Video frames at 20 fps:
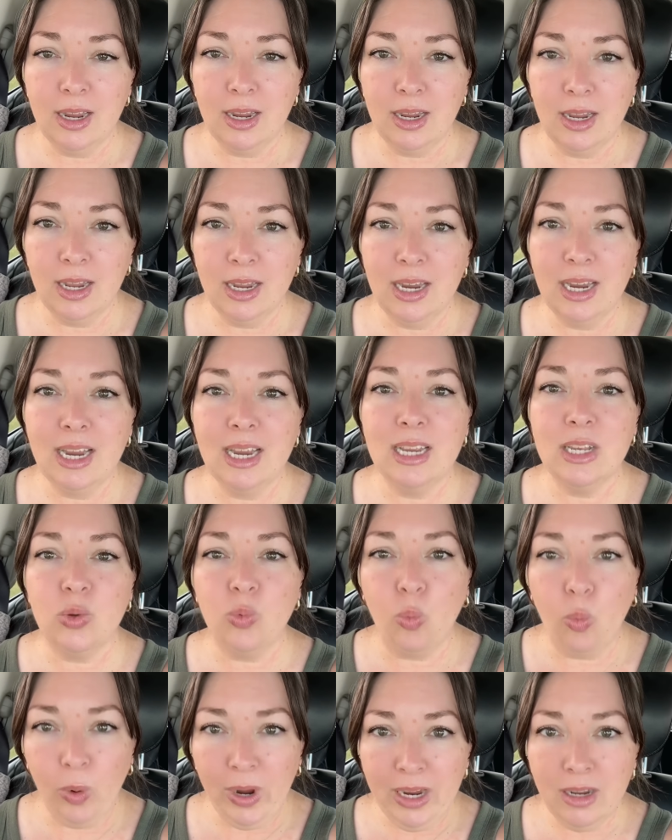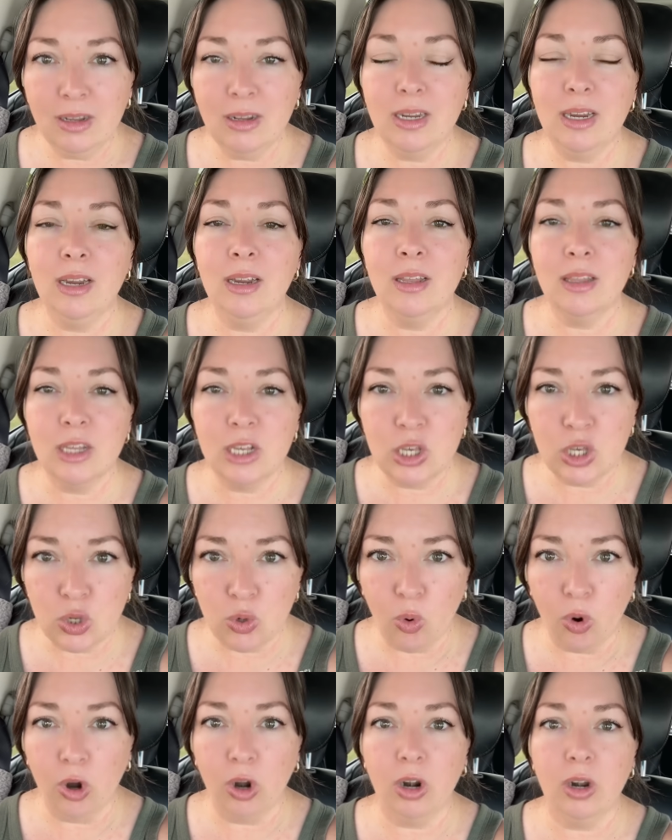It is wielding the
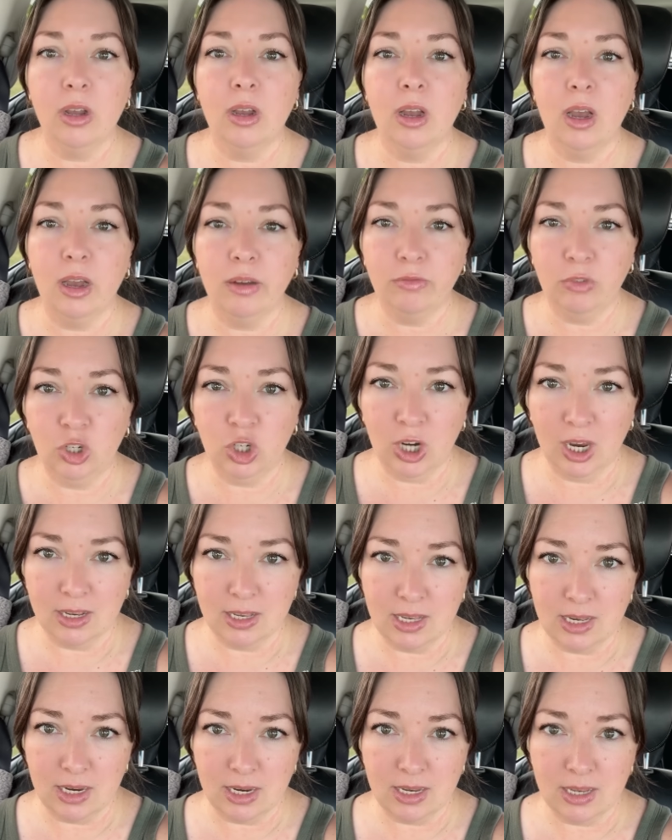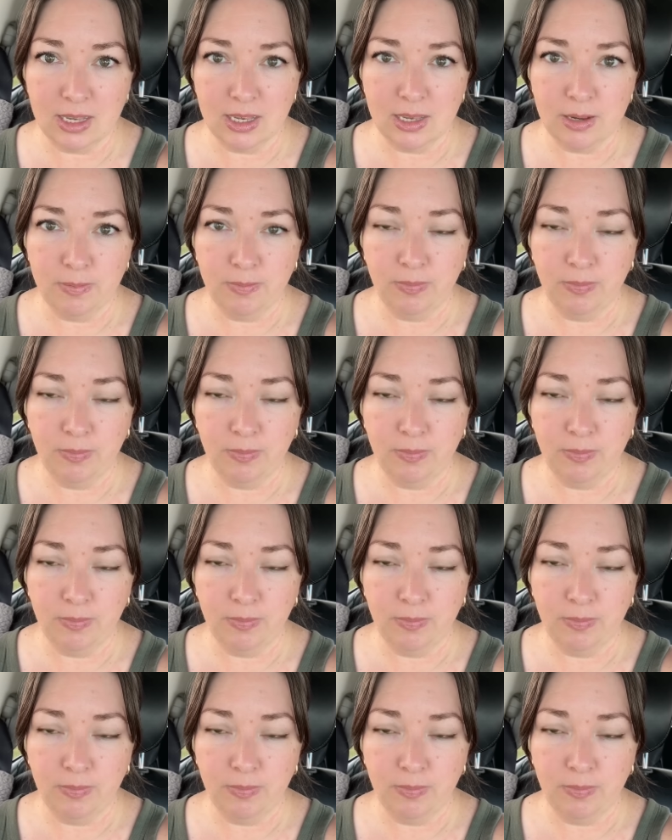sword of justice.